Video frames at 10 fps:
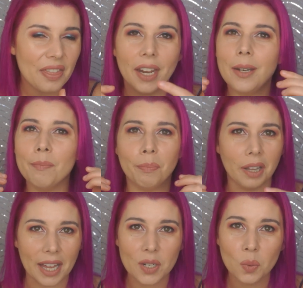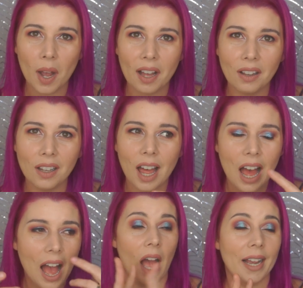They didn't blend well.
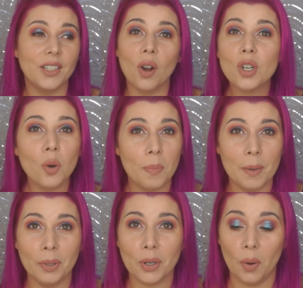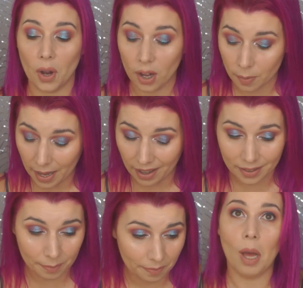I don't know what people are going on
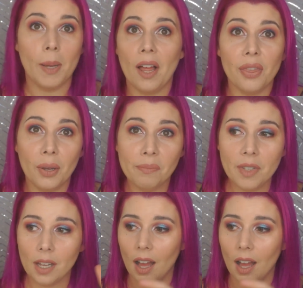about them.